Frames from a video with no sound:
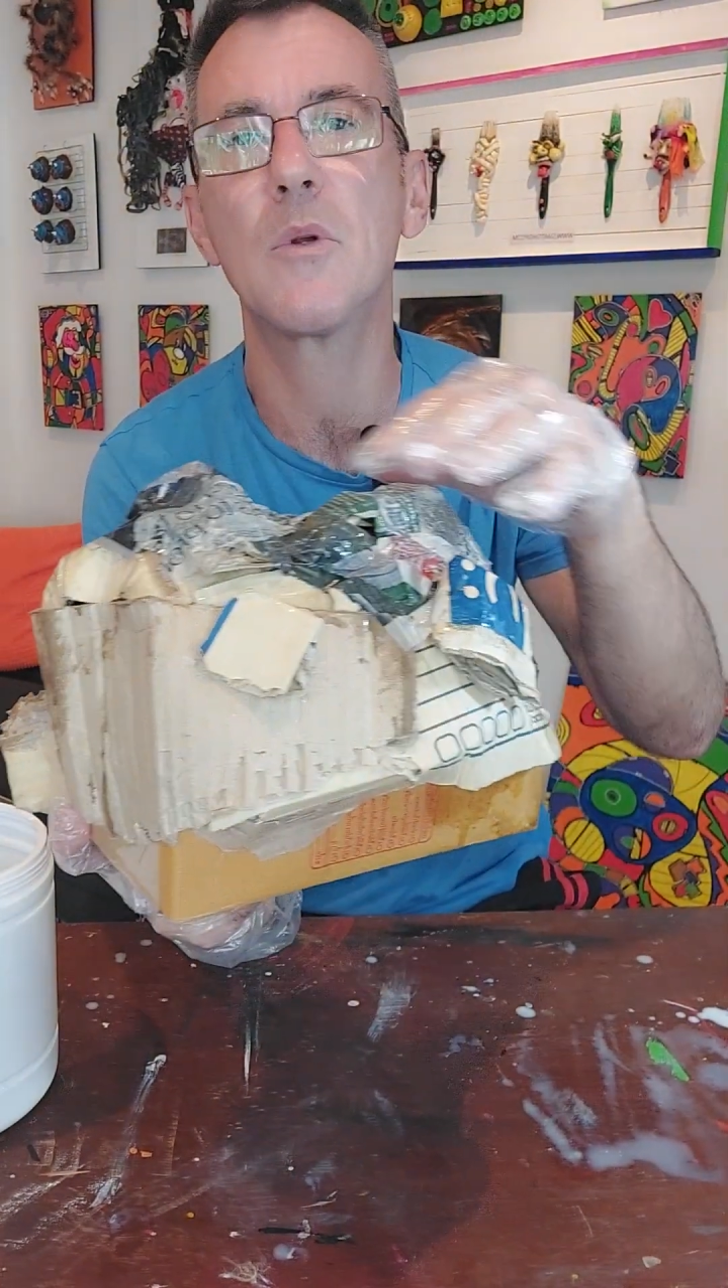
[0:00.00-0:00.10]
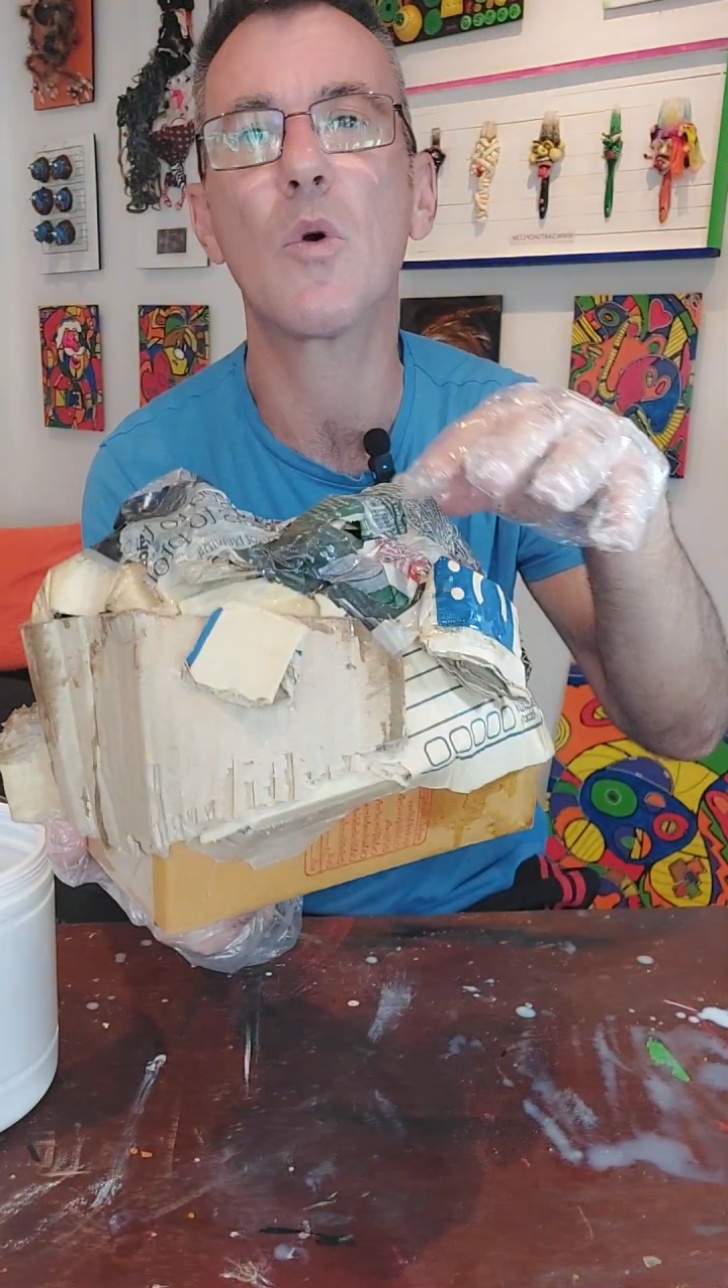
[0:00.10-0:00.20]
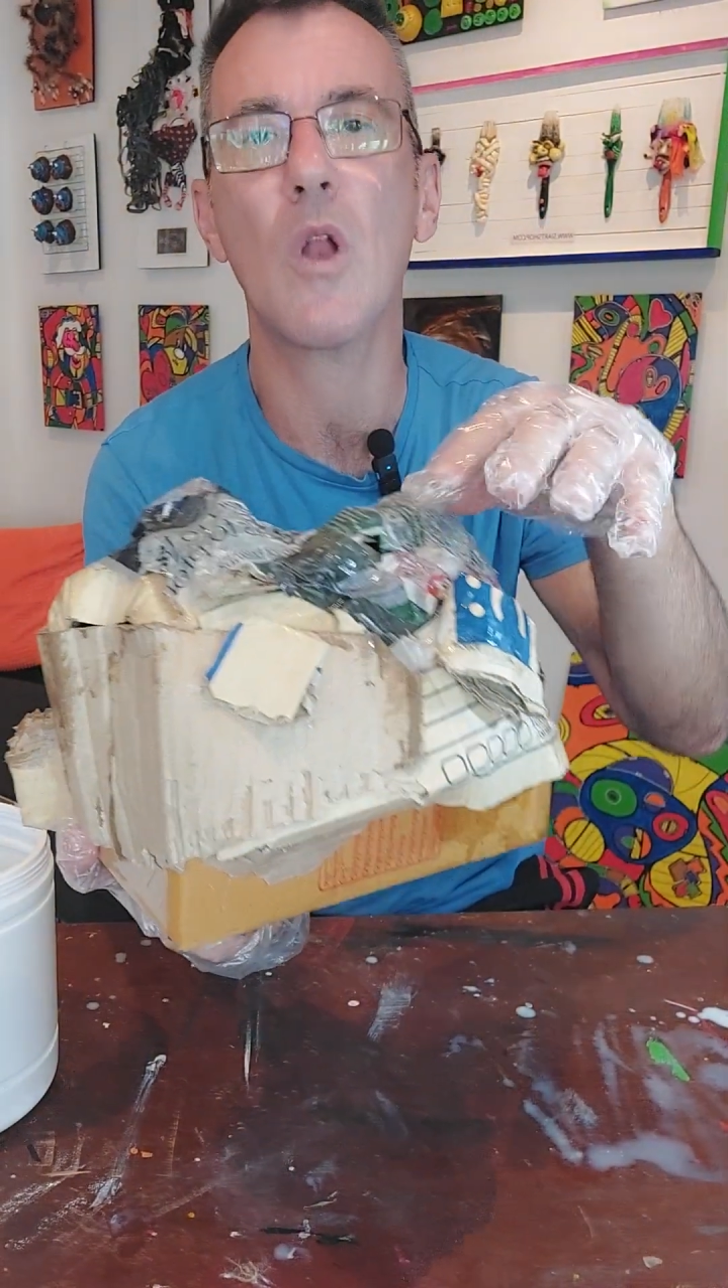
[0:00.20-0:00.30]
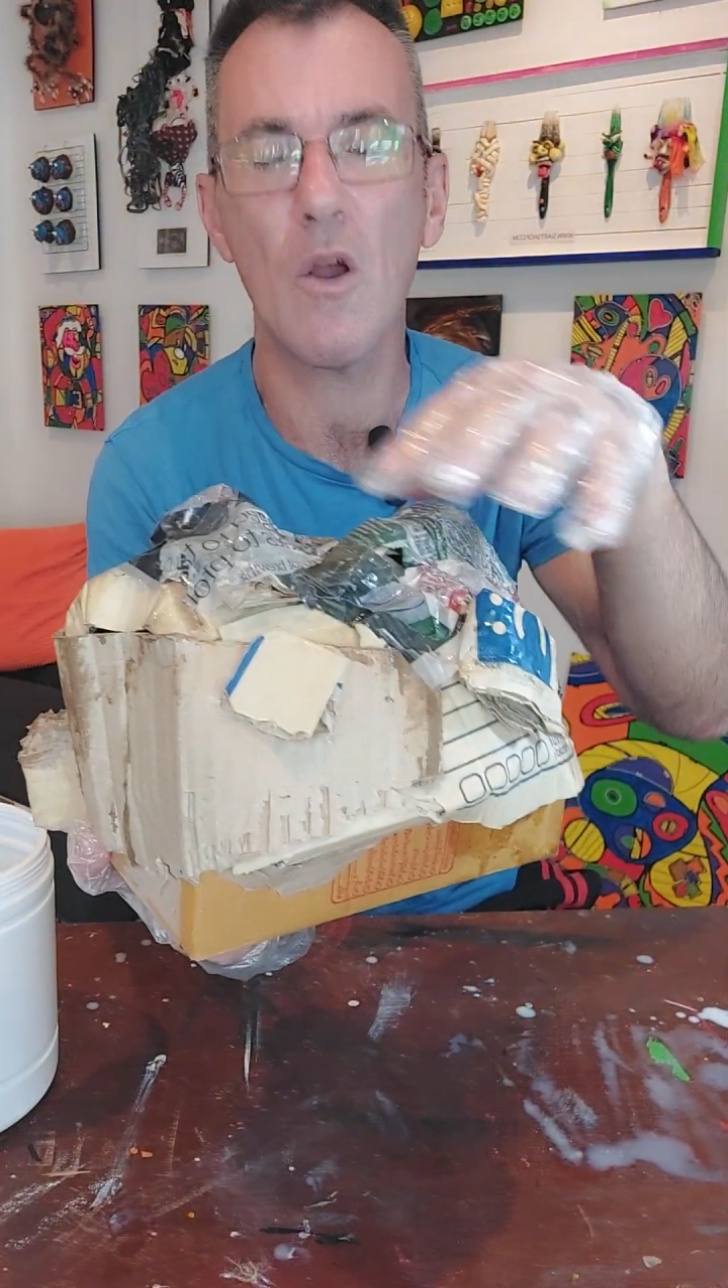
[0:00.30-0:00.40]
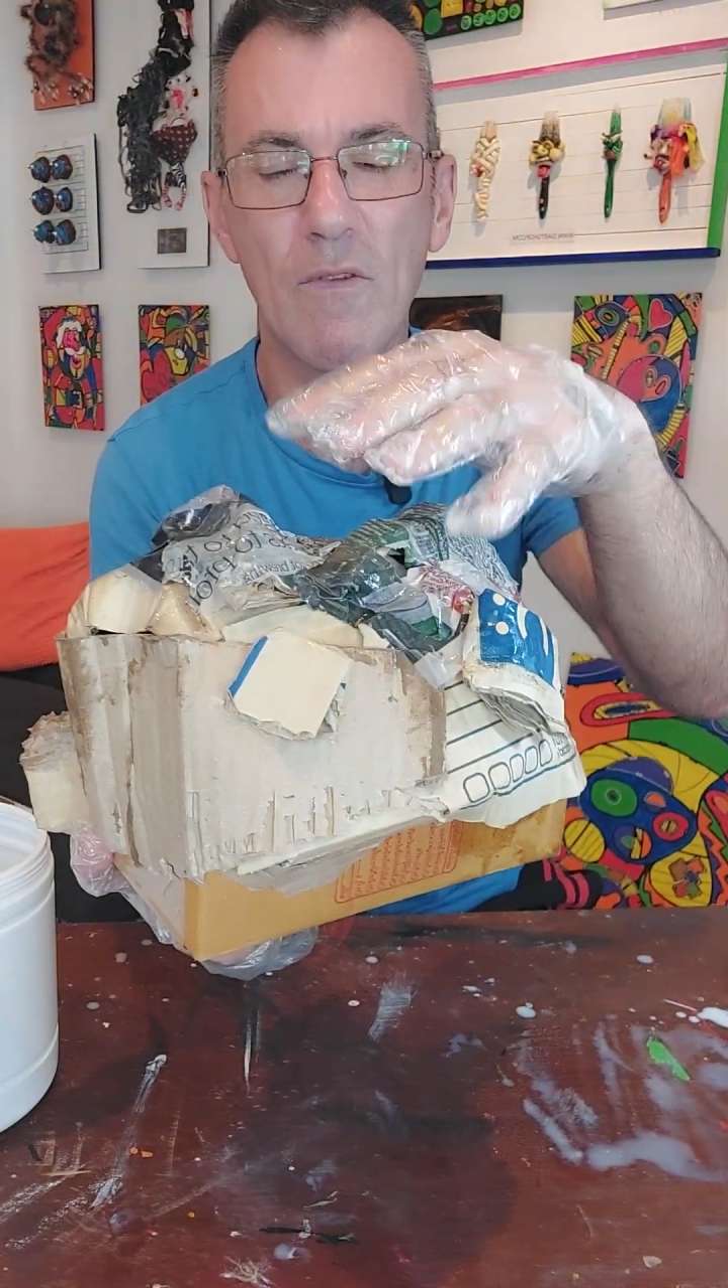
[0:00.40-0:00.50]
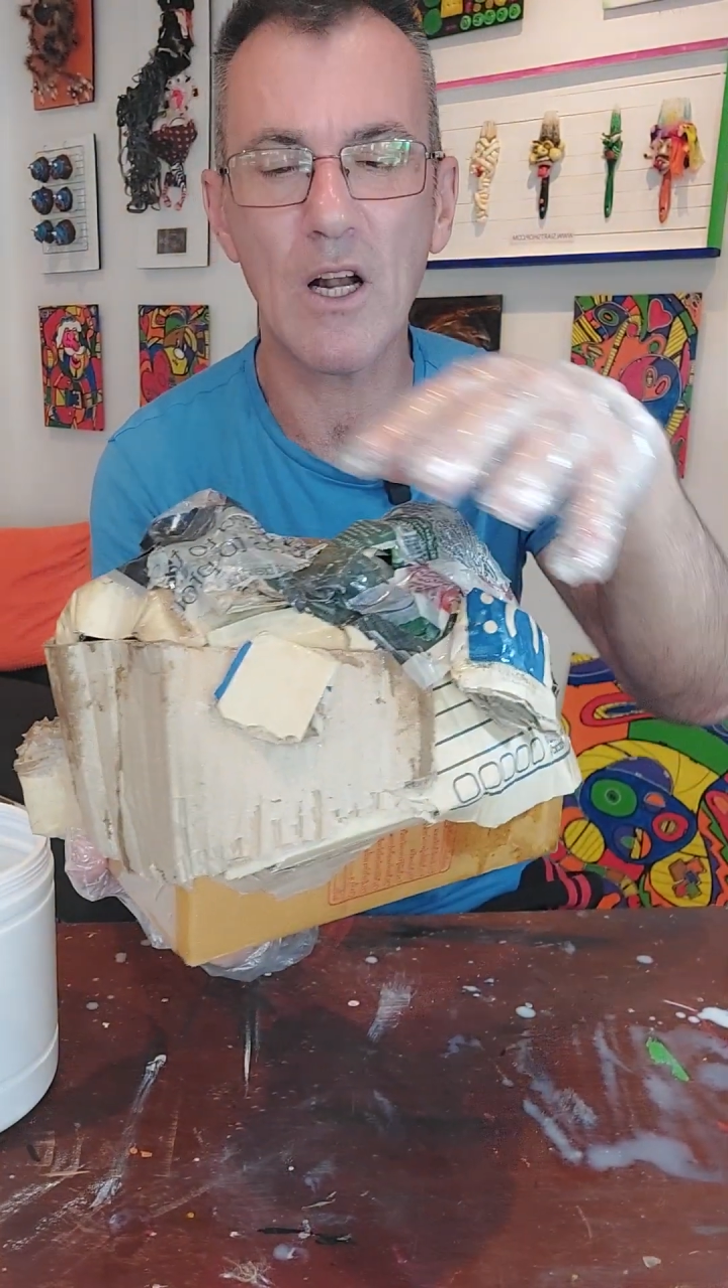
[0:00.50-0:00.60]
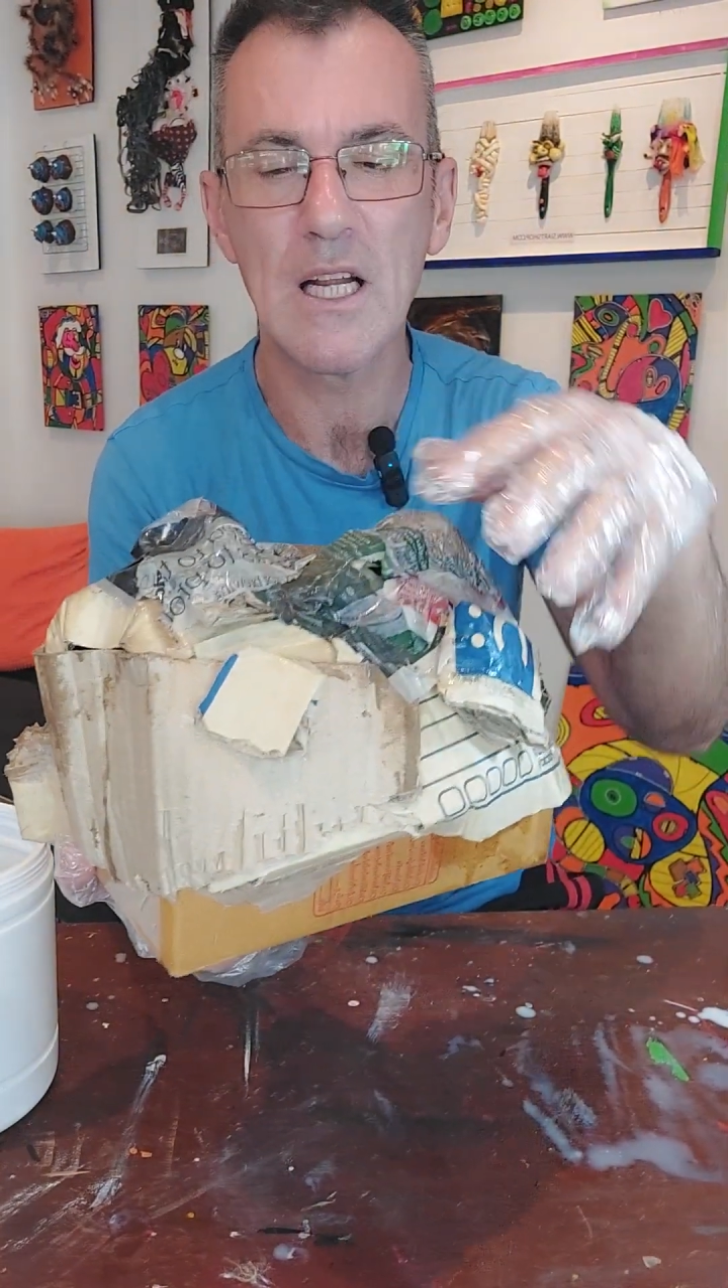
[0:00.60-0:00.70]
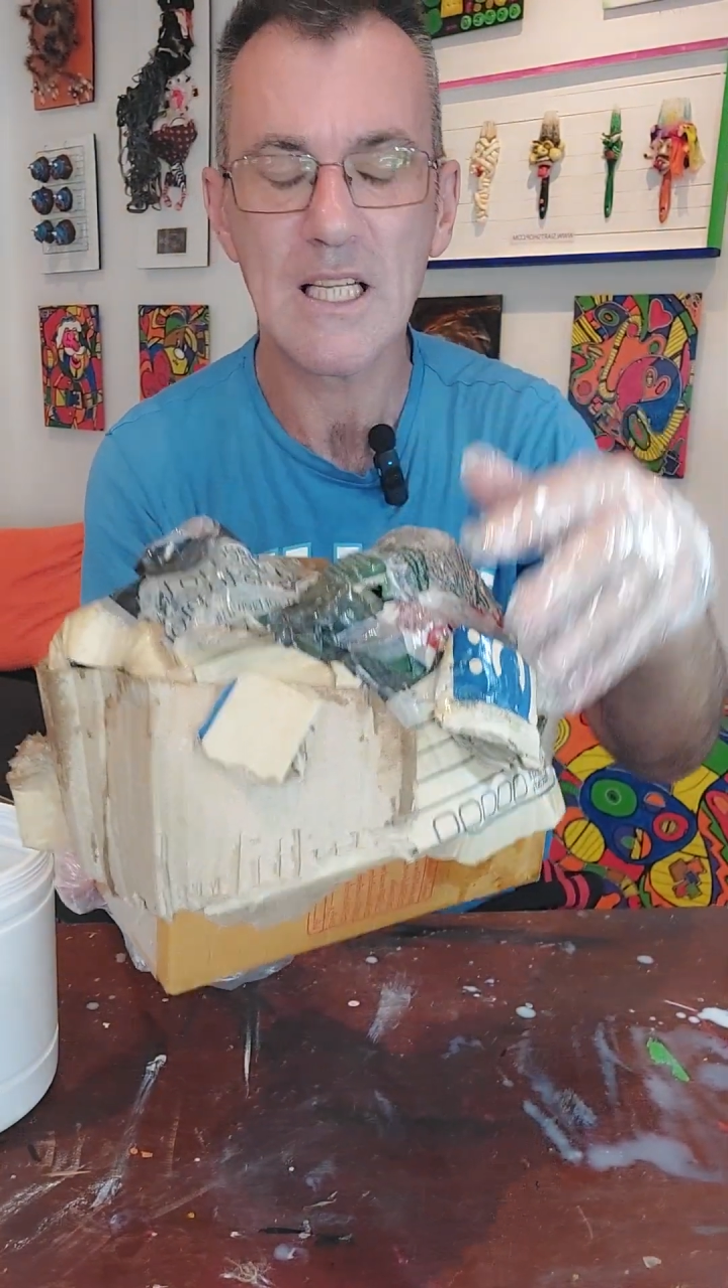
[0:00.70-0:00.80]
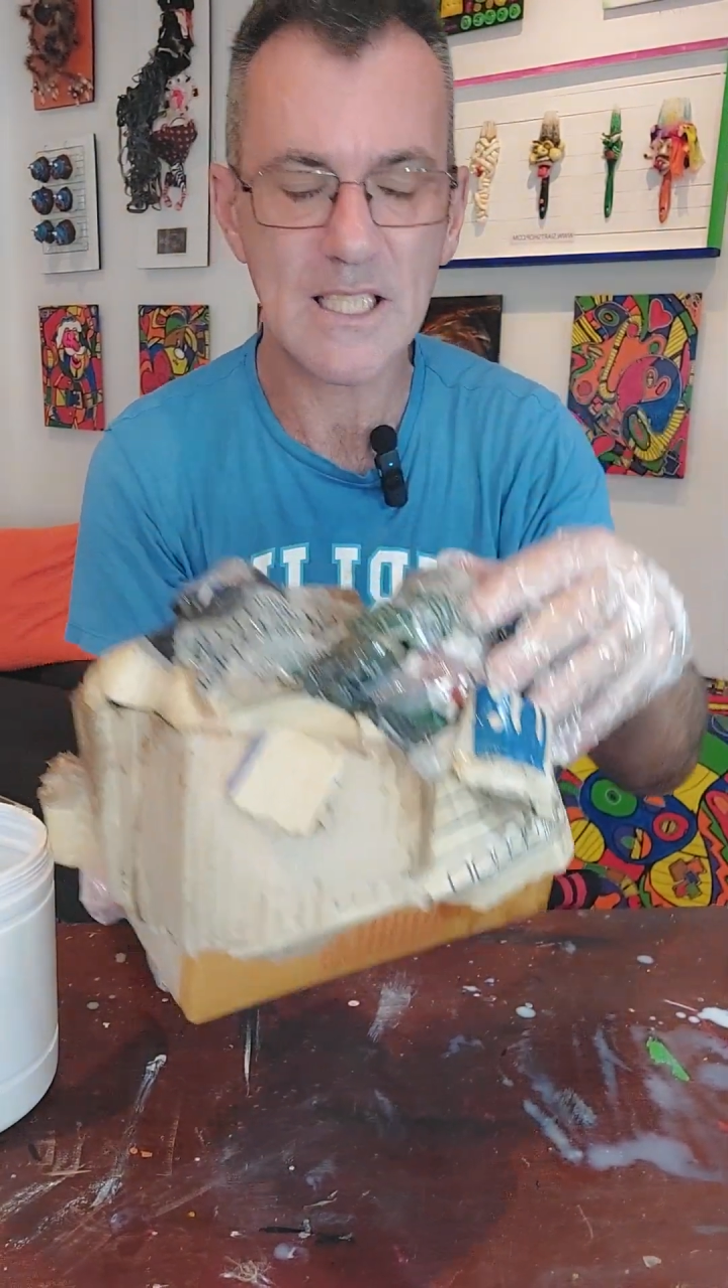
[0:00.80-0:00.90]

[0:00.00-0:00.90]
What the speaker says: it all over.